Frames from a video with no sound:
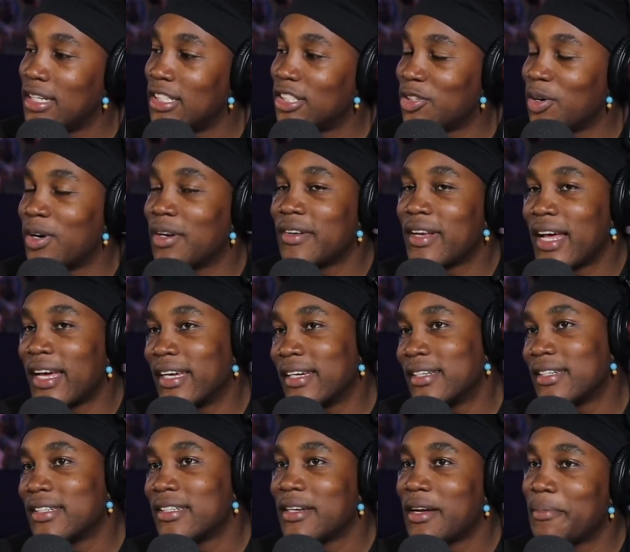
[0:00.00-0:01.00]
Sort of
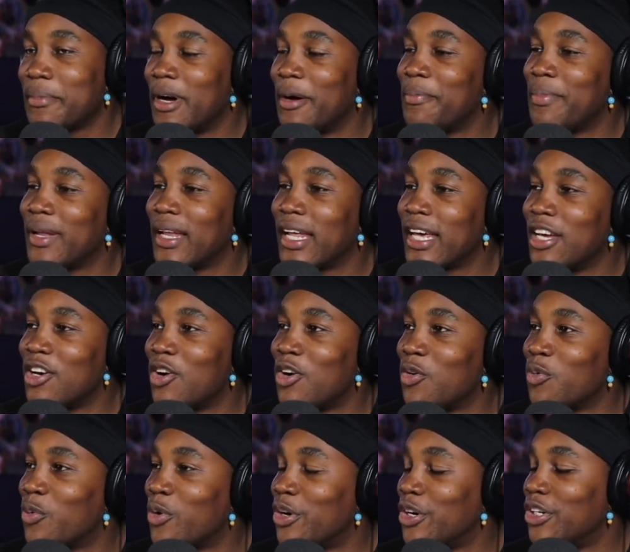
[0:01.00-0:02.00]
like a play
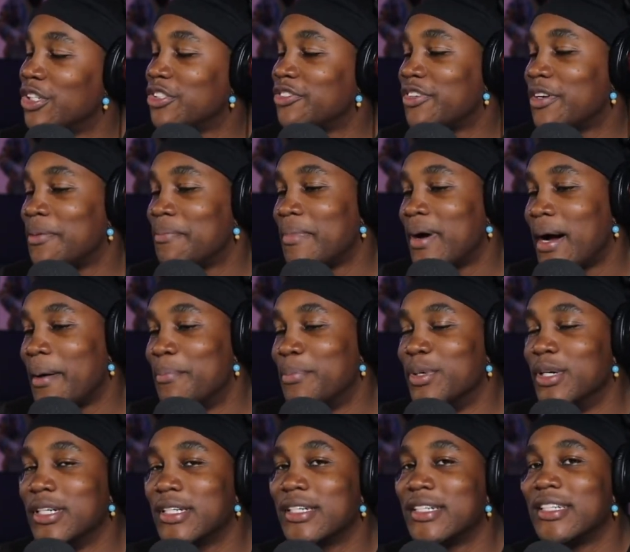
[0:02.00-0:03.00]
on words from my
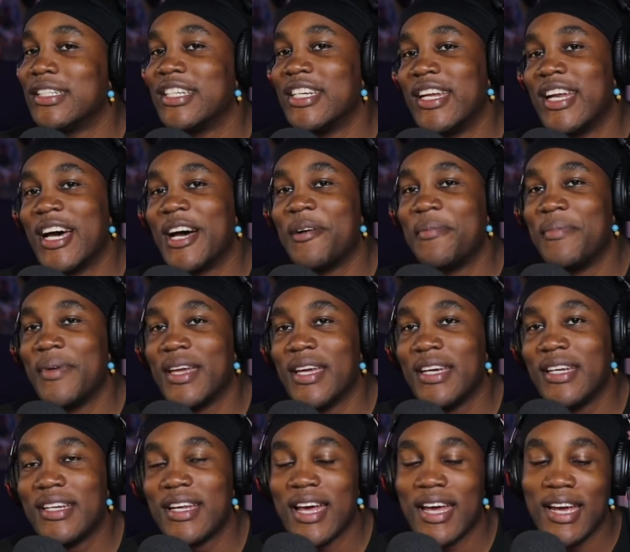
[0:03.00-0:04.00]
book, you know what I
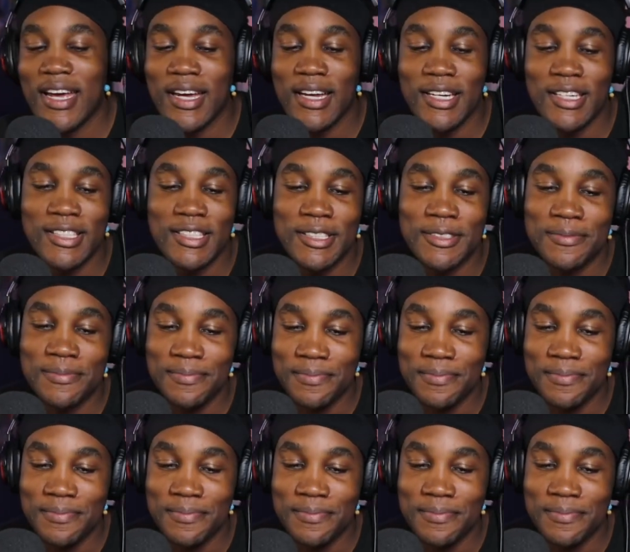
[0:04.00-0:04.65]
mean? And